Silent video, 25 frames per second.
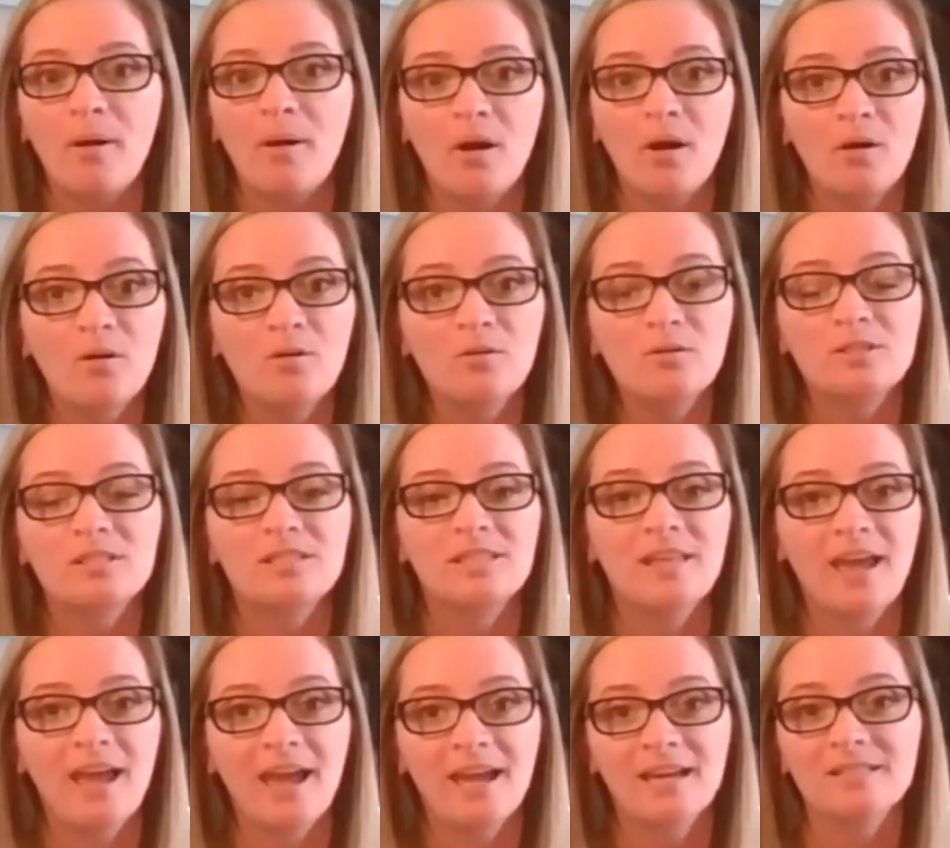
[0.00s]
post
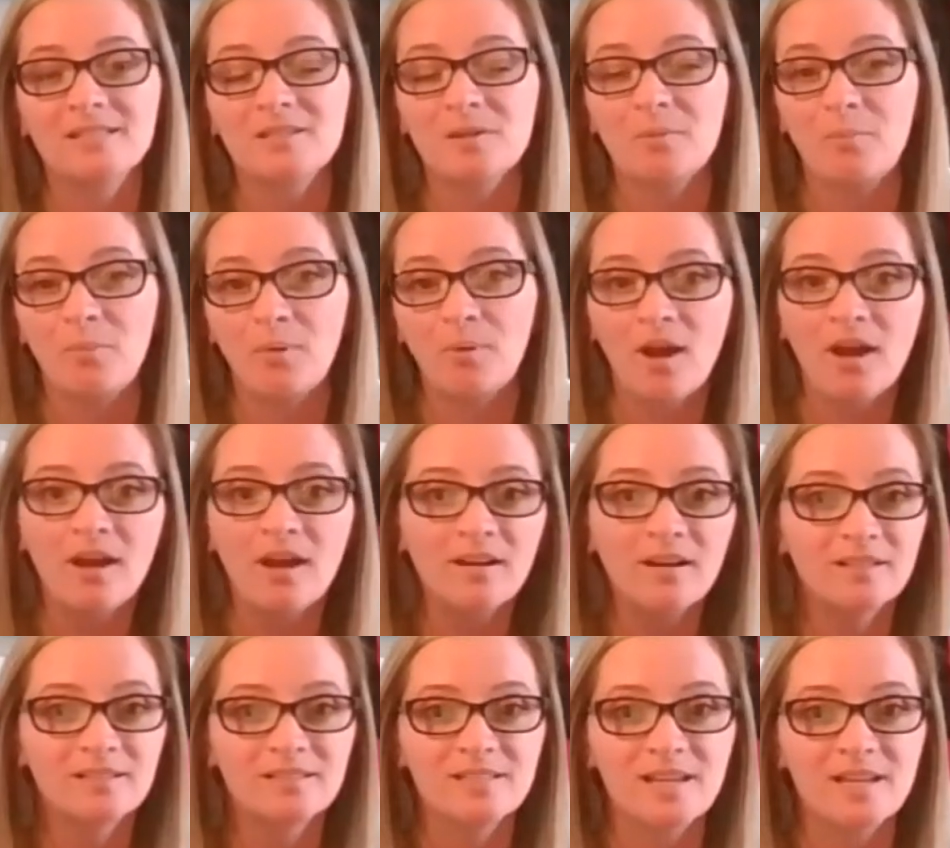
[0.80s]
that has a
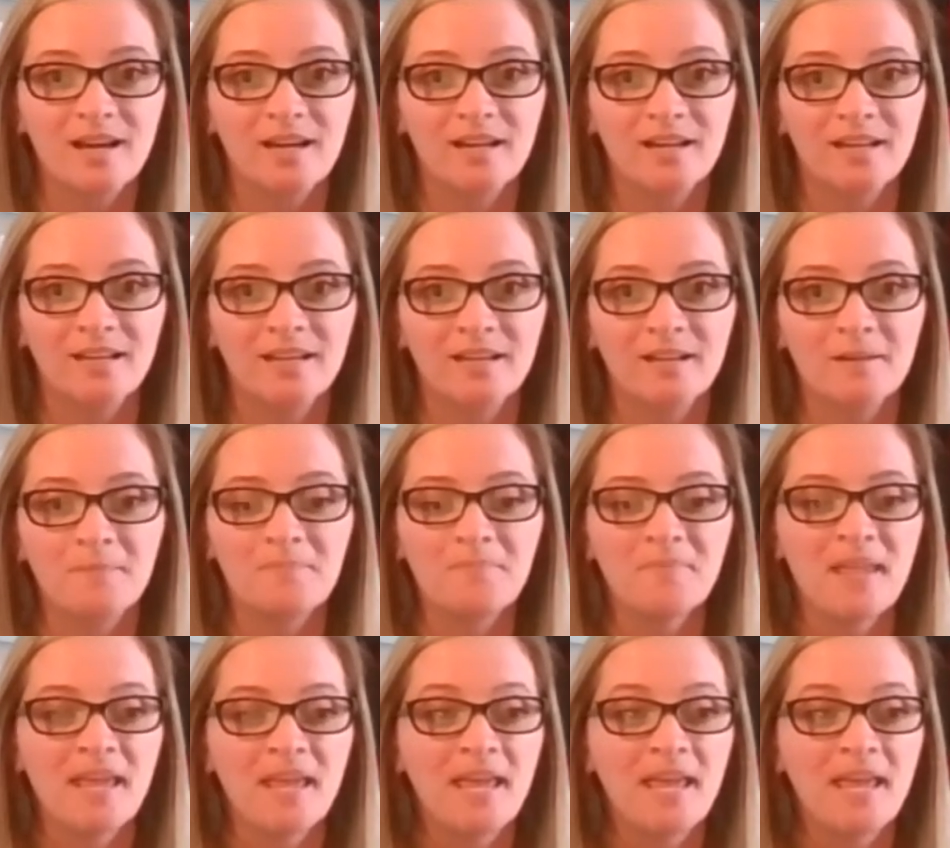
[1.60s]
product on it,